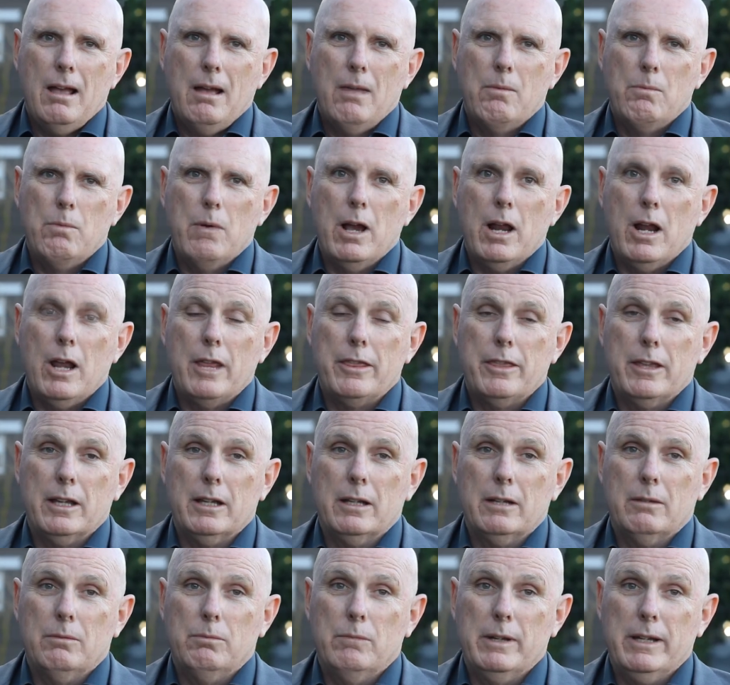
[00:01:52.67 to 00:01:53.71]
Well, I think
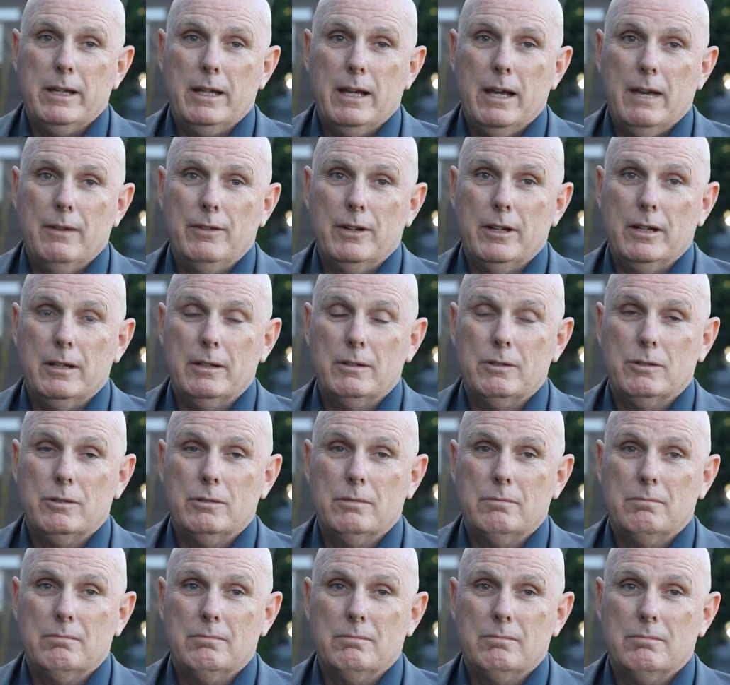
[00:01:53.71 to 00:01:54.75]
we have our
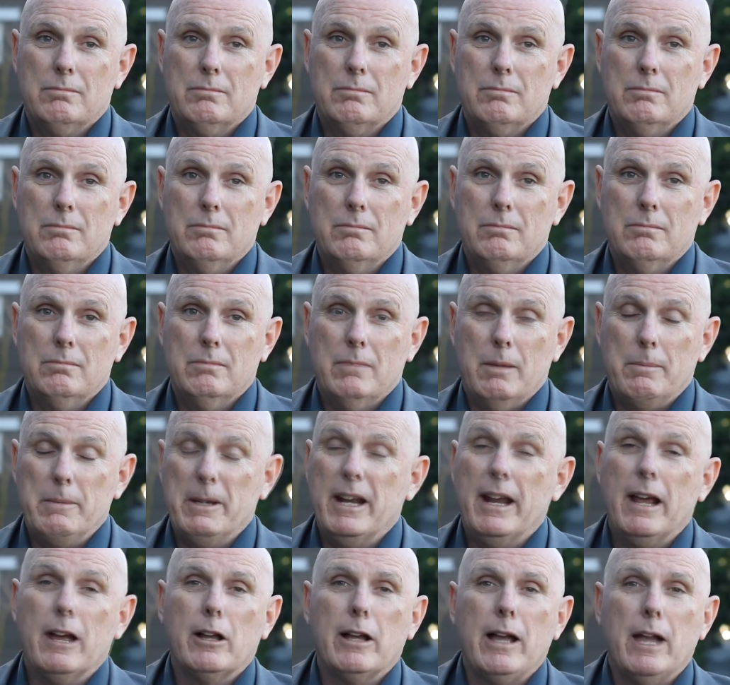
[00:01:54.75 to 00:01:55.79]

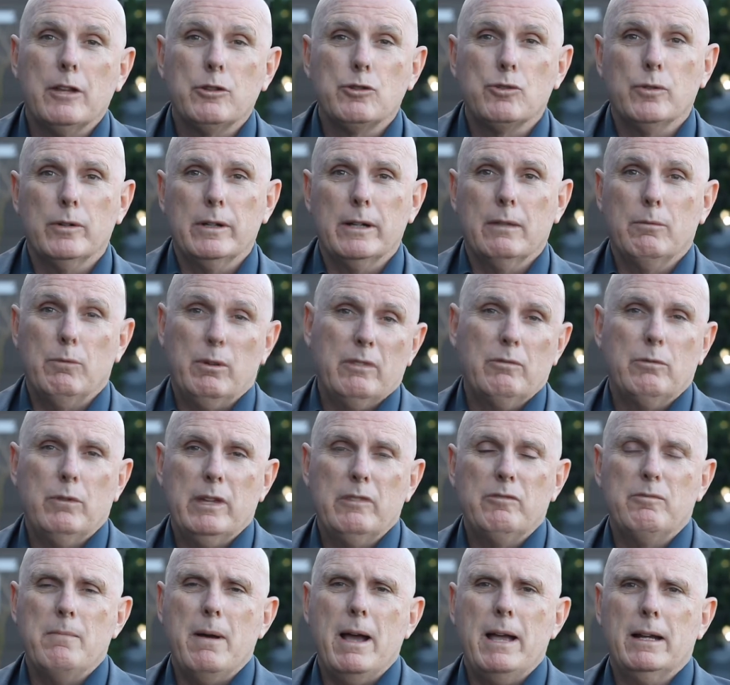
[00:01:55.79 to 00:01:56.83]
country,
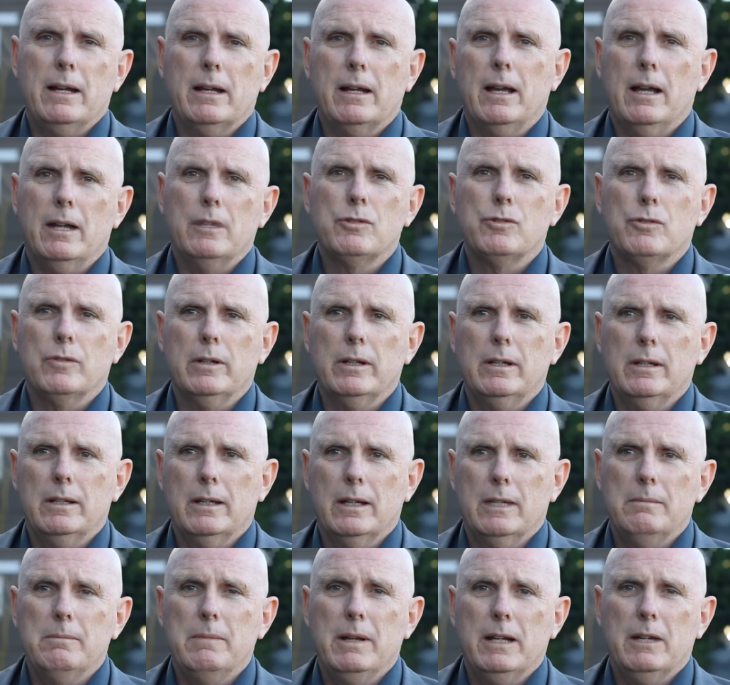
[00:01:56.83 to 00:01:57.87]
we've made a country
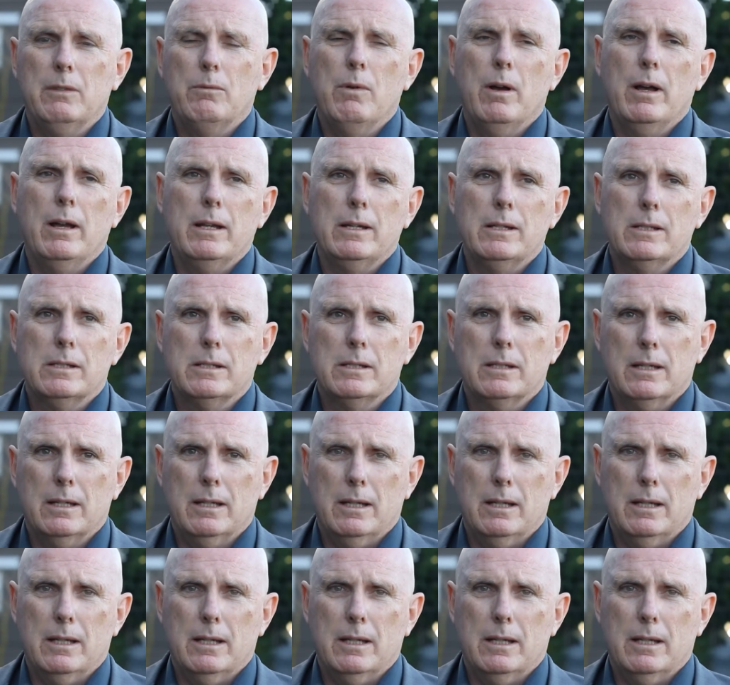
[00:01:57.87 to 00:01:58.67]
in many ways.